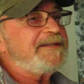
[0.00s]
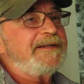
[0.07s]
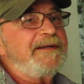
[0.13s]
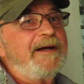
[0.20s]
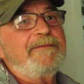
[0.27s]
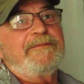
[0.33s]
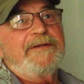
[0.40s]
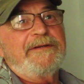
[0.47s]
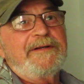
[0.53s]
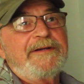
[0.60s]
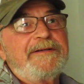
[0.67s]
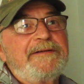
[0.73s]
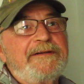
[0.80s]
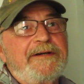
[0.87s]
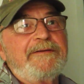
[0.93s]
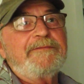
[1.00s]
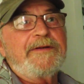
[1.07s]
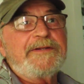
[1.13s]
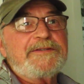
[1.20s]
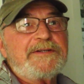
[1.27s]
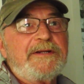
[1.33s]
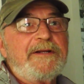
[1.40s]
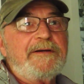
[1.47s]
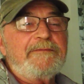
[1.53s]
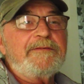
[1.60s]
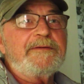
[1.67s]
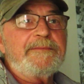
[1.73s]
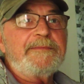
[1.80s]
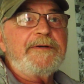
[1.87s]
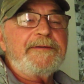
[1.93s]
is not a conventional
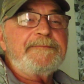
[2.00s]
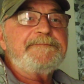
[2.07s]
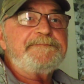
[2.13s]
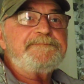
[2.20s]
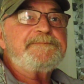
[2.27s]
oven, but